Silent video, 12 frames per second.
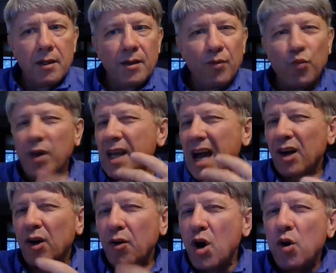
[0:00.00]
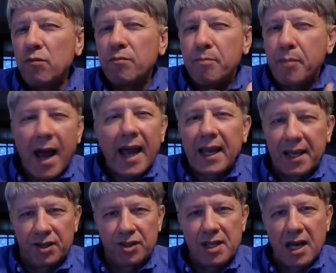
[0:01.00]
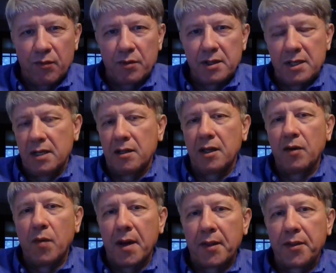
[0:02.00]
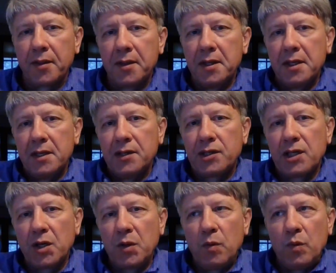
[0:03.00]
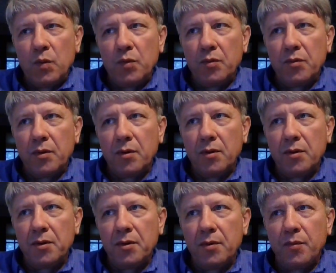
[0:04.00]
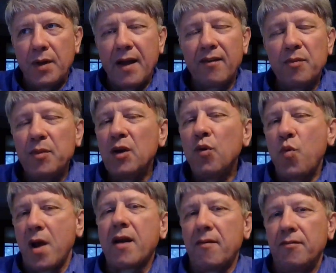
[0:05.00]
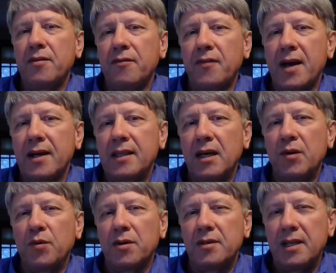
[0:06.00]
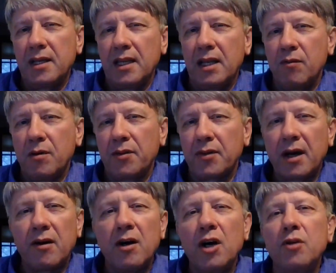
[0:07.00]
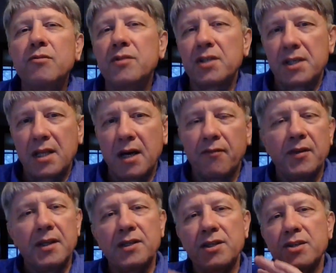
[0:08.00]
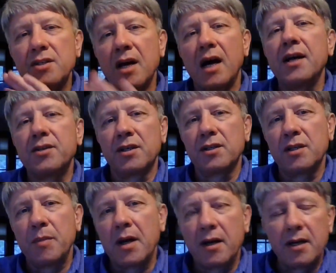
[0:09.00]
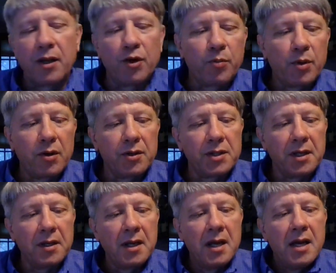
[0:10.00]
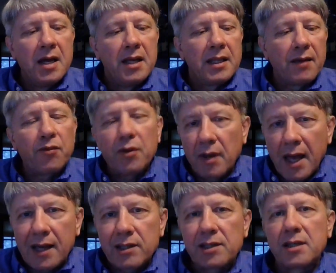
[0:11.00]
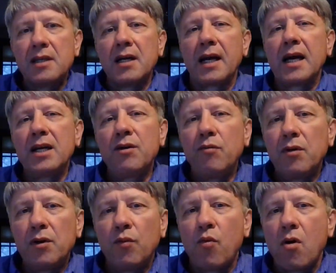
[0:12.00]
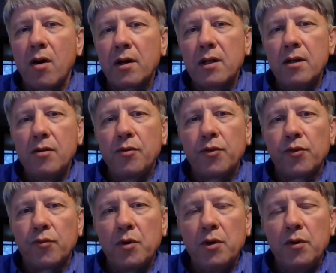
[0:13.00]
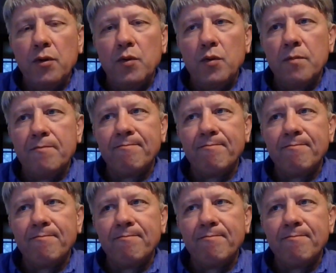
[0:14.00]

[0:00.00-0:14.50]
we got our own baggage that we're dealing with. So we have to be aware of the fact that we're dealing with our own stuff, and this is not just about another person. Nevertheless, I kind of want to walk you through